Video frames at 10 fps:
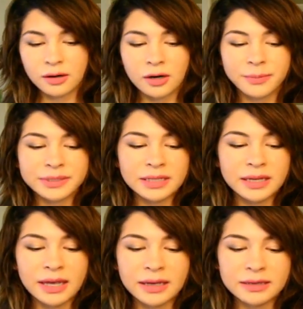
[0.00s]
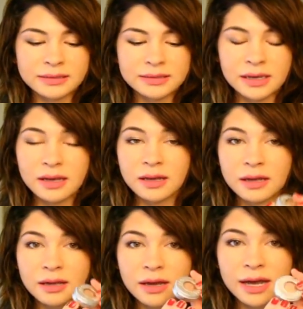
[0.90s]
Urban Decay's
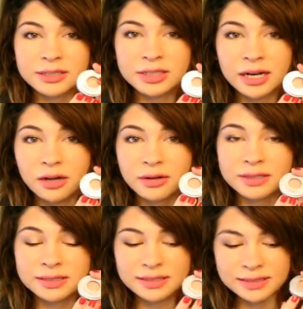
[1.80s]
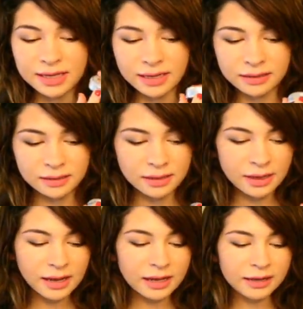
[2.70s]
eyeshadow in Sin,
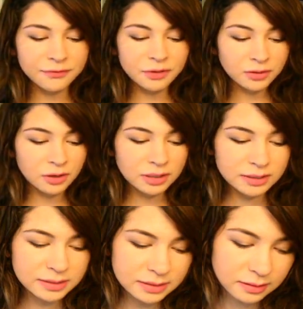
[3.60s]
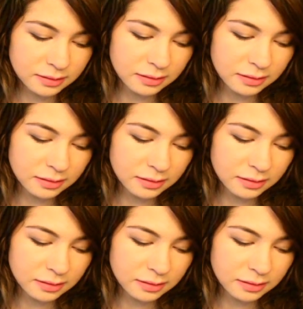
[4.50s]
and if you notice,